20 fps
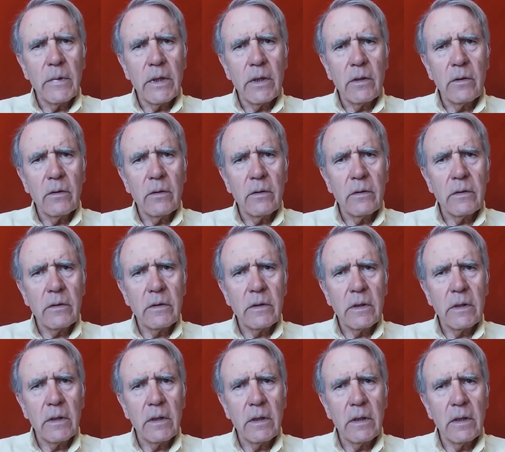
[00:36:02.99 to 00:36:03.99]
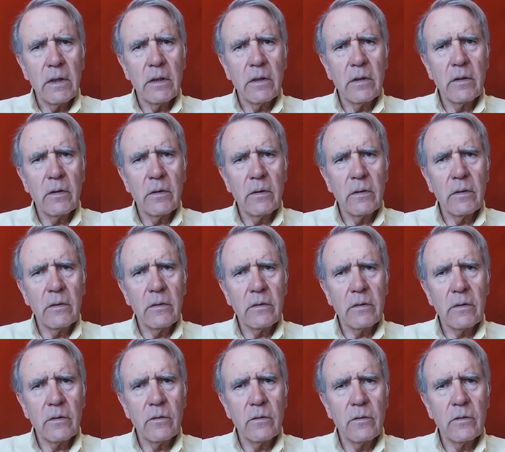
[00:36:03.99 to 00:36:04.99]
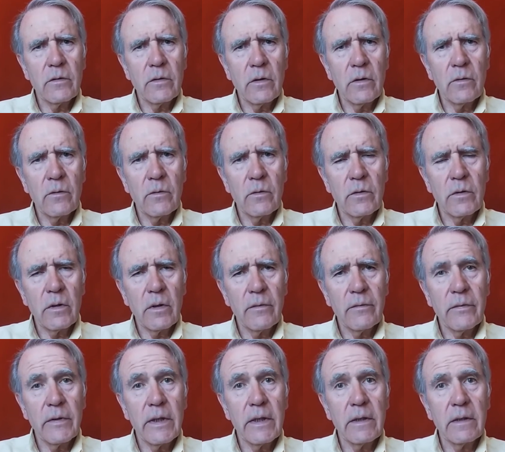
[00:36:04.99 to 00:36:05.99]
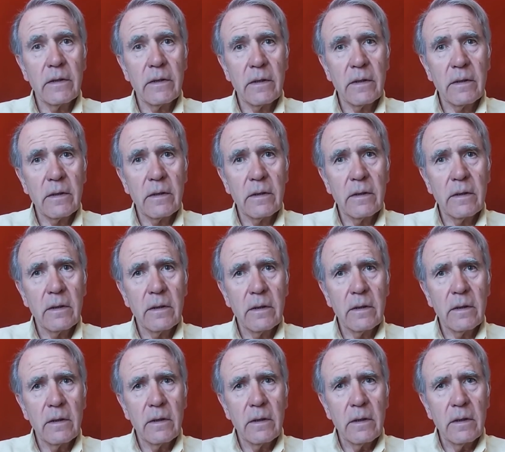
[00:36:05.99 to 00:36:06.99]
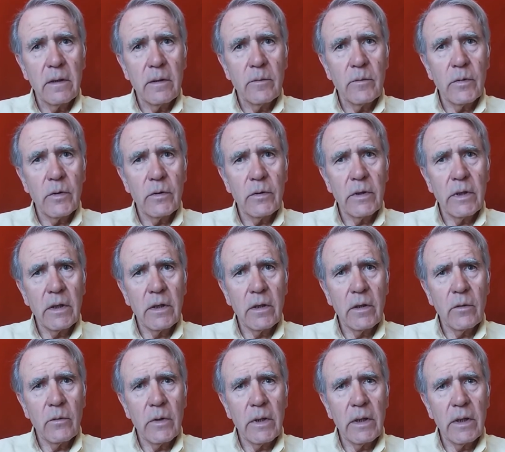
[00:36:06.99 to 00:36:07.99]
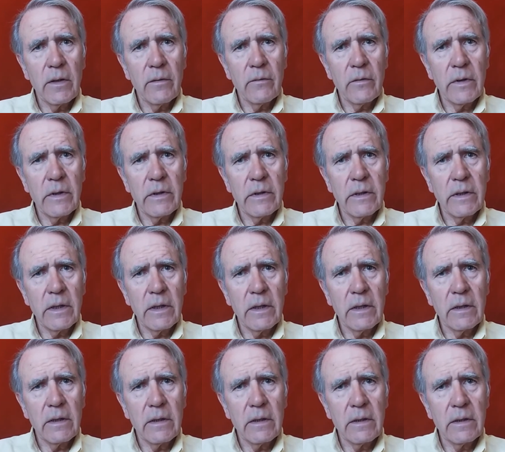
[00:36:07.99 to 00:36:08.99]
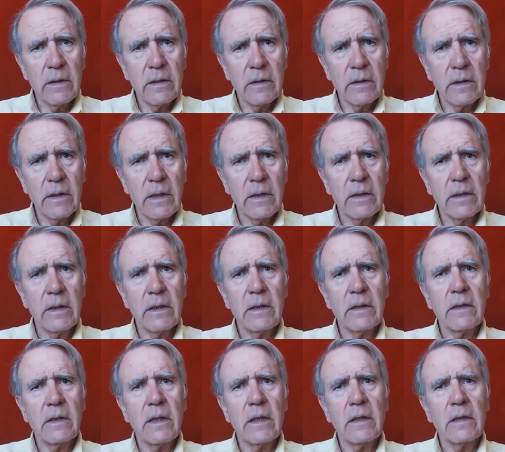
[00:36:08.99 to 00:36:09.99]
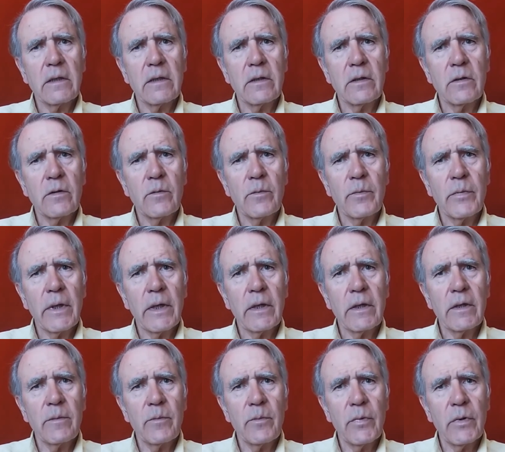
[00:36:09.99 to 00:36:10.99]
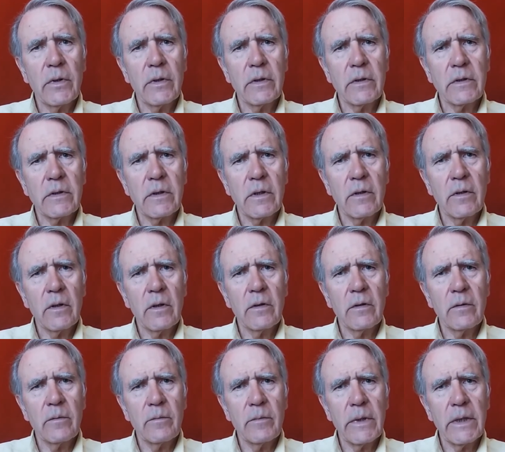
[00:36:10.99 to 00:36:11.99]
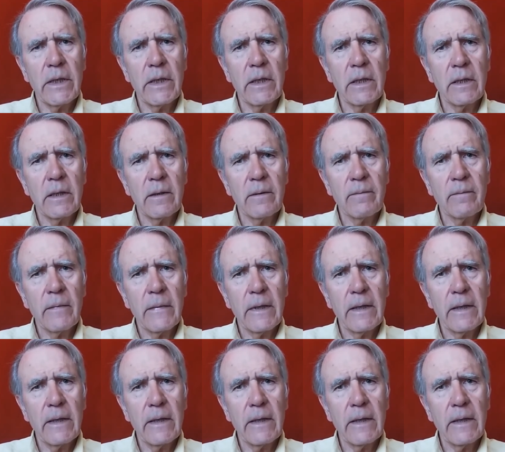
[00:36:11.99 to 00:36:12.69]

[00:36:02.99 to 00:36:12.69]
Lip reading: because it goes to the root of things, putting away everything that is like superimposed on being,